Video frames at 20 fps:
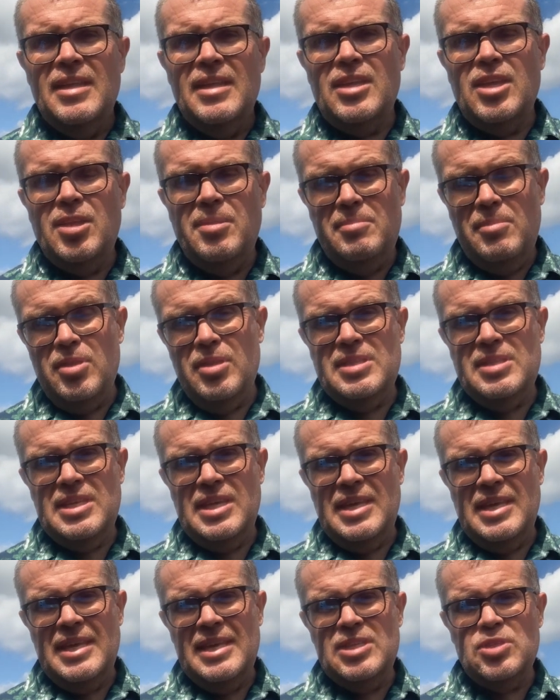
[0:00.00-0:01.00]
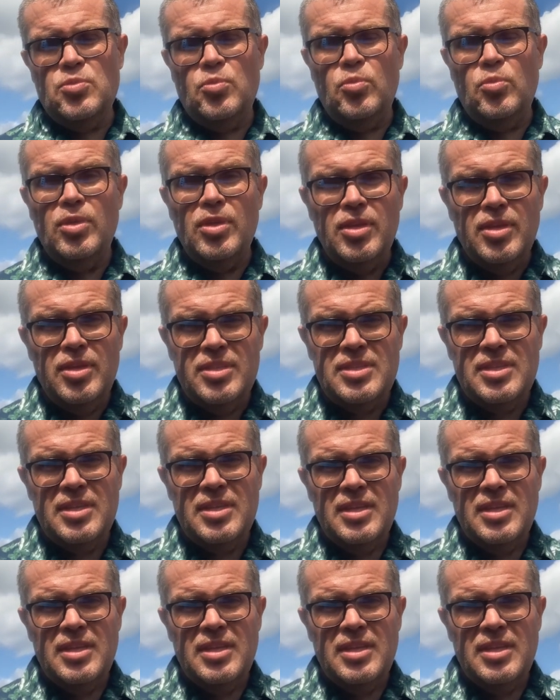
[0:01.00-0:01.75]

community, his word,